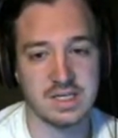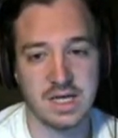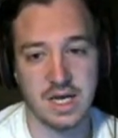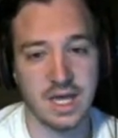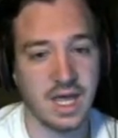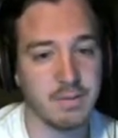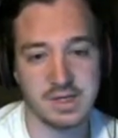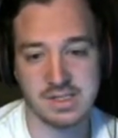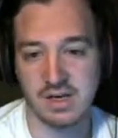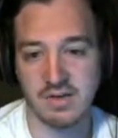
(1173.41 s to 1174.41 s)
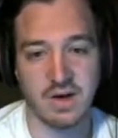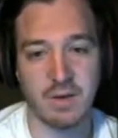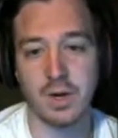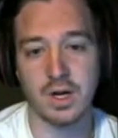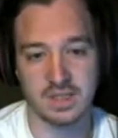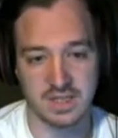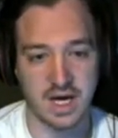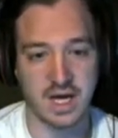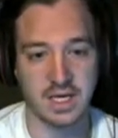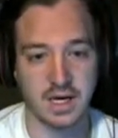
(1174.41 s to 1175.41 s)
I hate myself. I want to
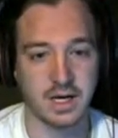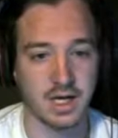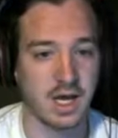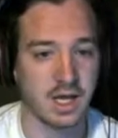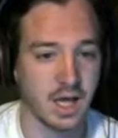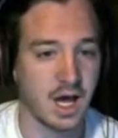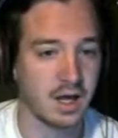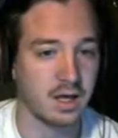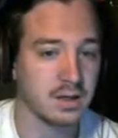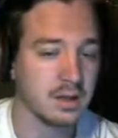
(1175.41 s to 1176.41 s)
die. Yada yada yada.